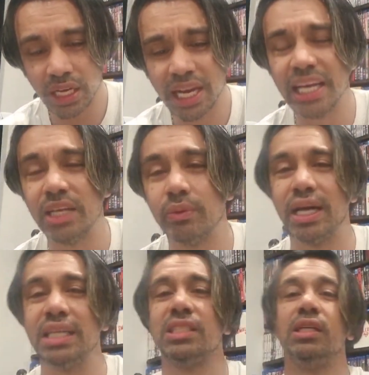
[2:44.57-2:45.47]

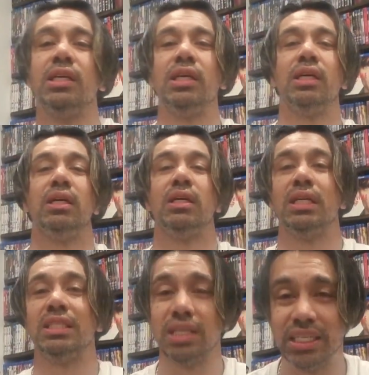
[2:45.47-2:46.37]
Anyways,
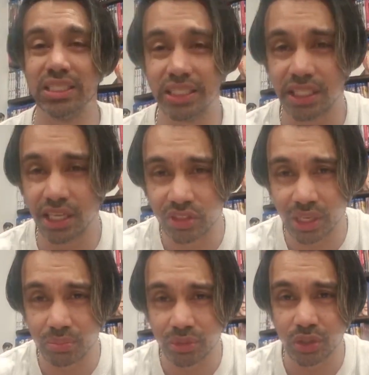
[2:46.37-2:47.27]
it's an entity of
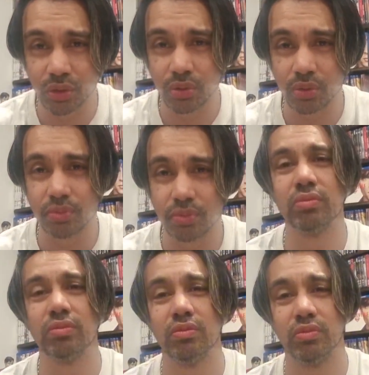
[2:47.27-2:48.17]
some sort
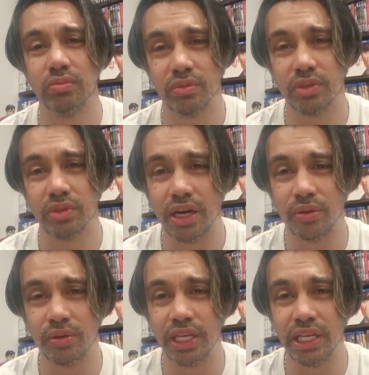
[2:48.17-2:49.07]
that
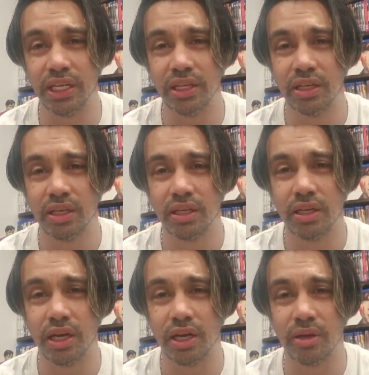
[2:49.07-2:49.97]
only
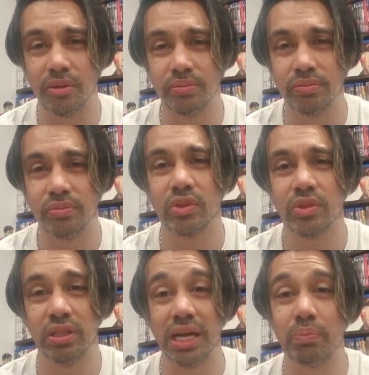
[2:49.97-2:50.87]

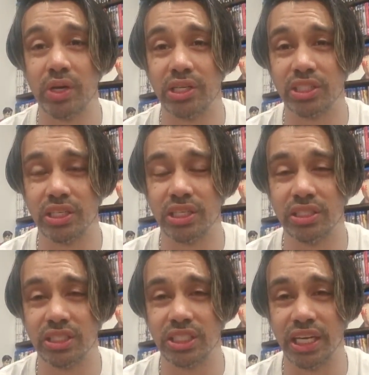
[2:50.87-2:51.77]
that person
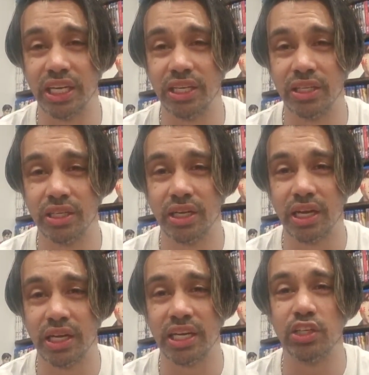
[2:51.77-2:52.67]
can see,
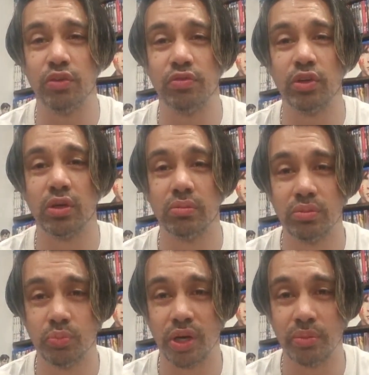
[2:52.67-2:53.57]
and then you've got
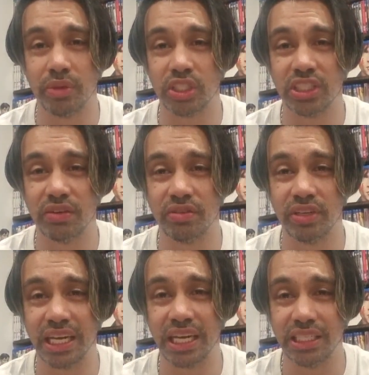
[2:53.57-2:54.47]
pretty much 7
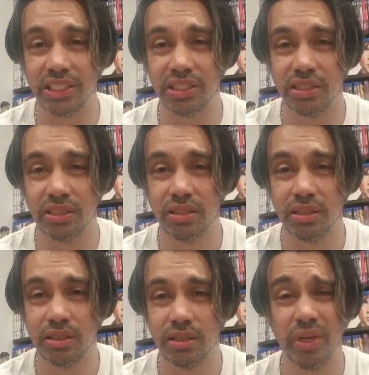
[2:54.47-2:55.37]
days,
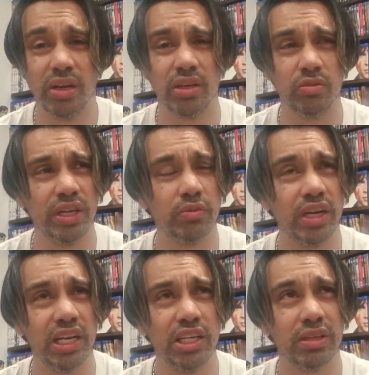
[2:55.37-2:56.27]
a bit like The Ring
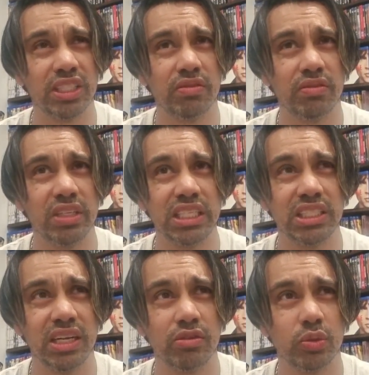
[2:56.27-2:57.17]
really, you had 7
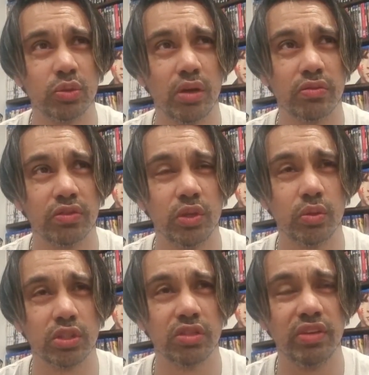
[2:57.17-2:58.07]
days there as well after you
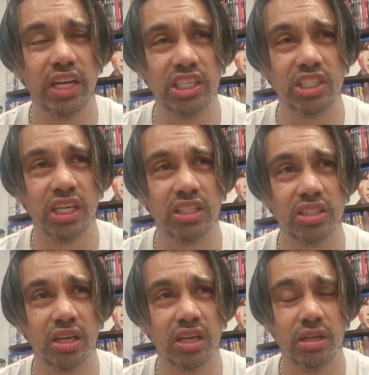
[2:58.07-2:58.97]
watch the VHS,
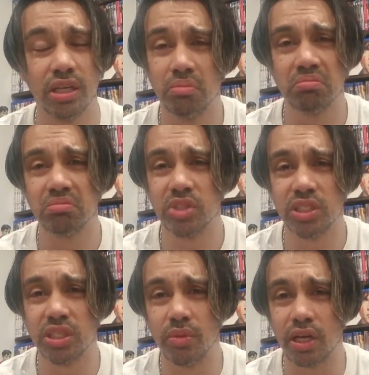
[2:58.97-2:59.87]
so similar